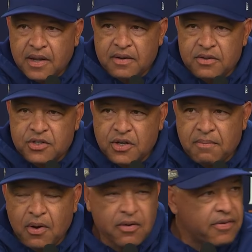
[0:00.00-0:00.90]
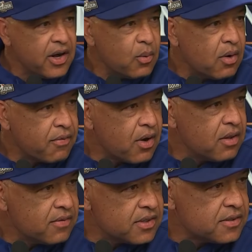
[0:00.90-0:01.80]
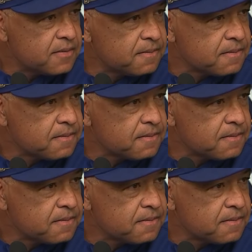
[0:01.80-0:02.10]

it should bode very well for all of us.